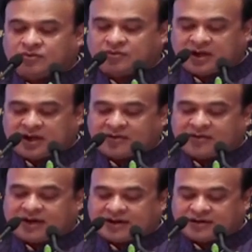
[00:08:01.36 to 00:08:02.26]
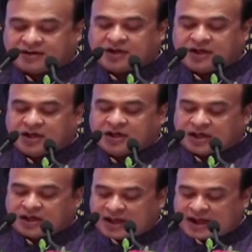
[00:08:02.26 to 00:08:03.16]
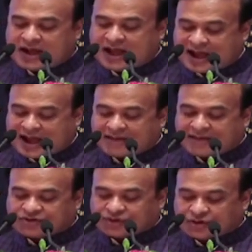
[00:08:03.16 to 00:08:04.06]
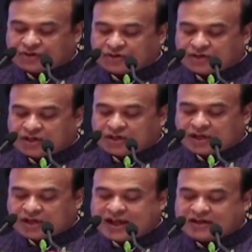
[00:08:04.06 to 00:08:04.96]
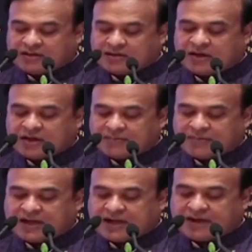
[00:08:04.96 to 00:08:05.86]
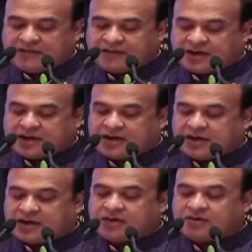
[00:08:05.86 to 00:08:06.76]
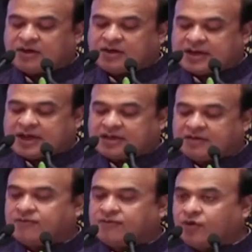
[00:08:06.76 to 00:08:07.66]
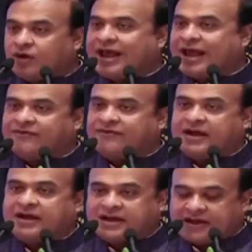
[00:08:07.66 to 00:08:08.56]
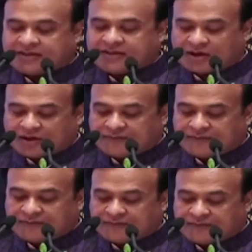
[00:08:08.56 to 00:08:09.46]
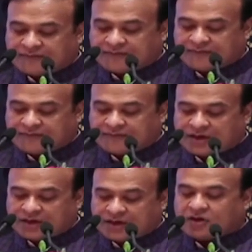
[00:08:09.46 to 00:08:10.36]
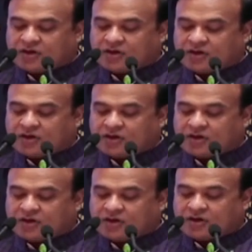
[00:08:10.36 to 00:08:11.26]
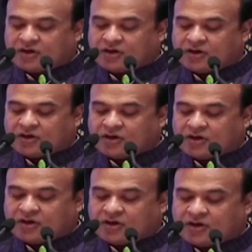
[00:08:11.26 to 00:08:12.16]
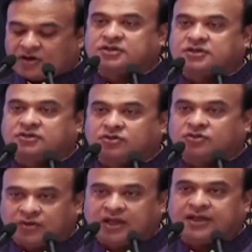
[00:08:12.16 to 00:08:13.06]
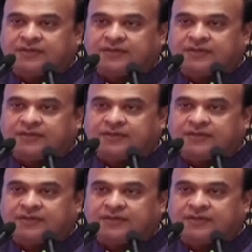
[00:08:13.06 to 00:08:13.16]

in our country, and I am sure that the medical fraternity will take full advantage of technology which are in our position today.